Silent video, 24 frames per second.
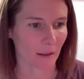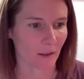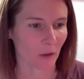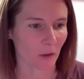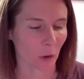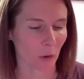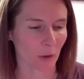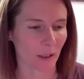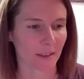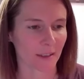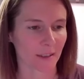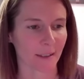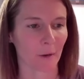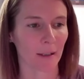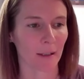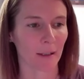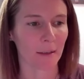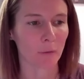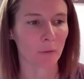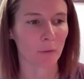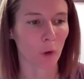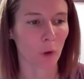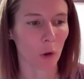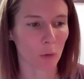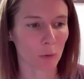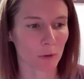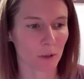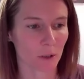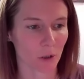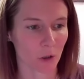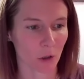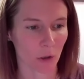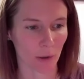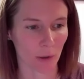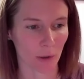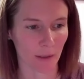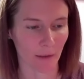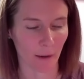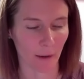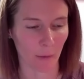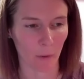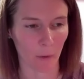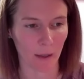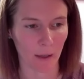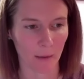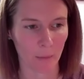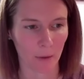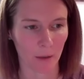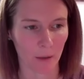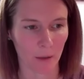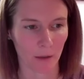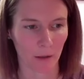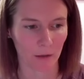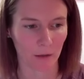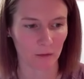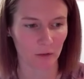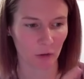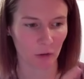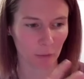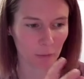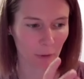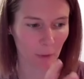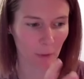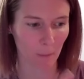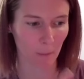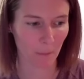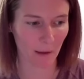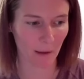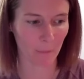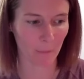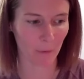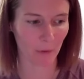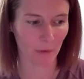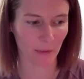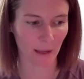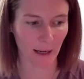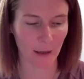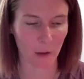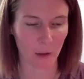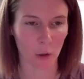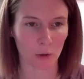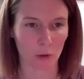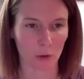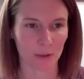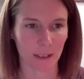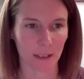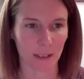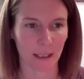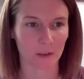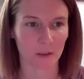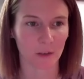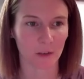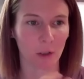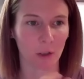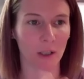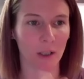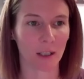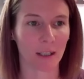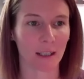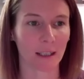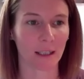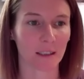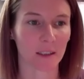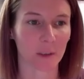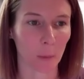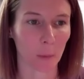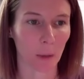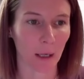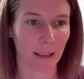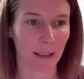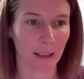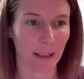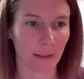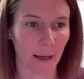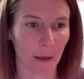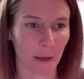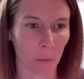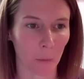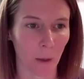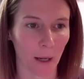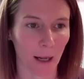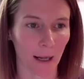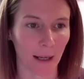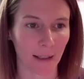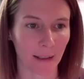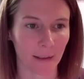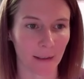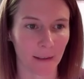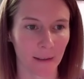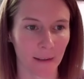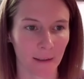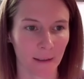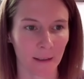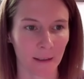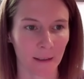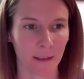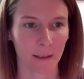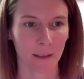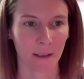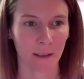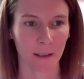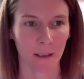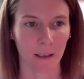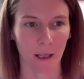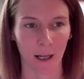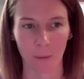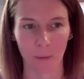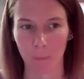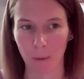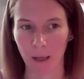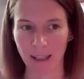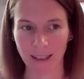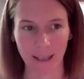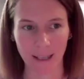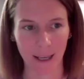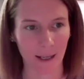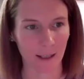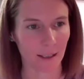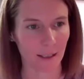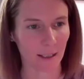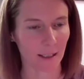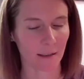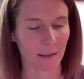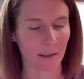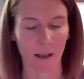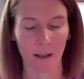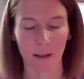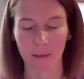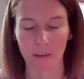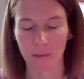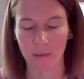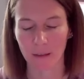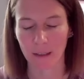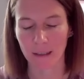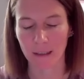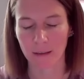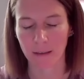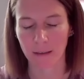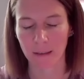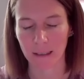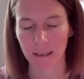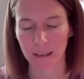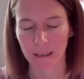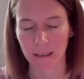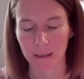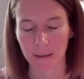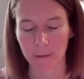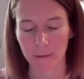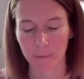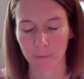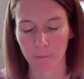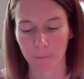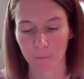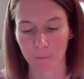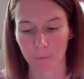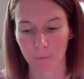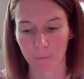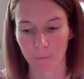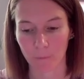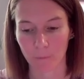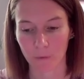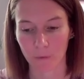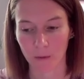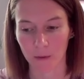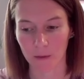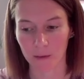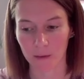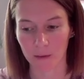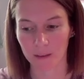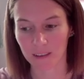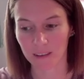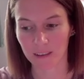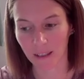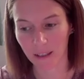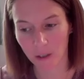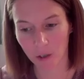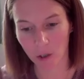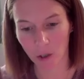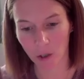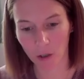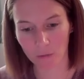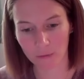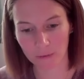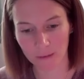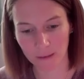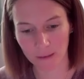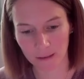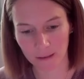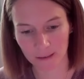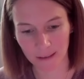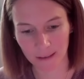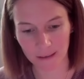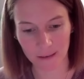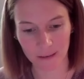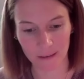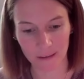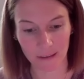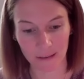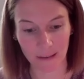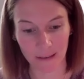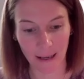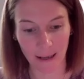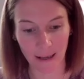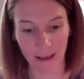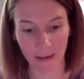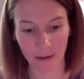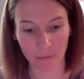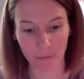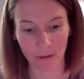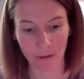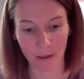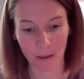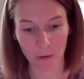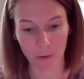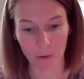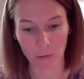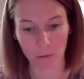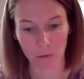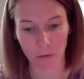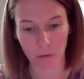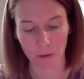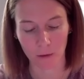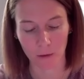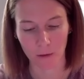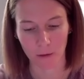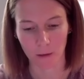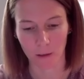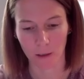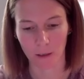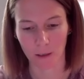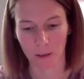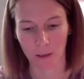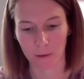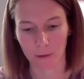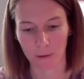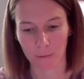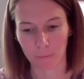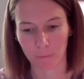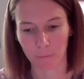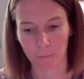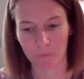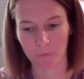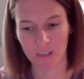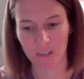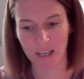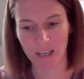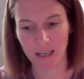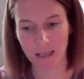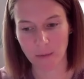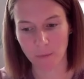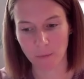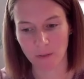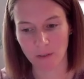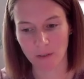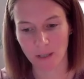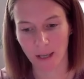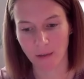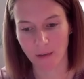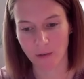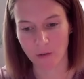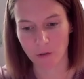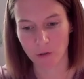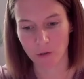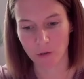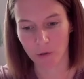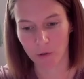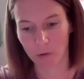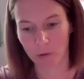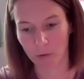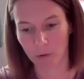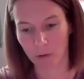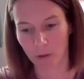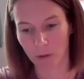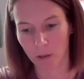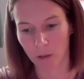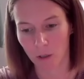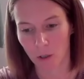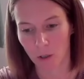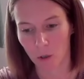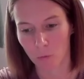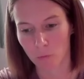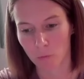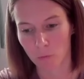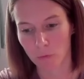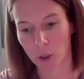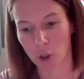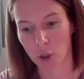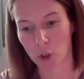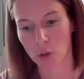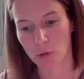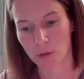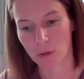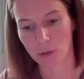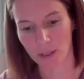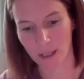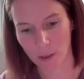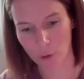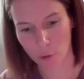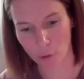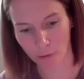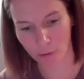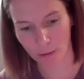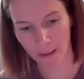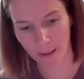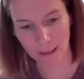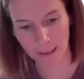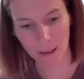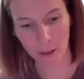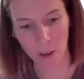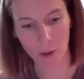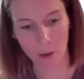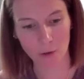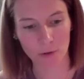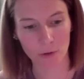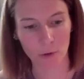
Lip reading: it's not necessarily wrong to do it that way, but to remember that context so you can explain that away. Again, in the second half of the season in the NFL, teams tend to reduce their training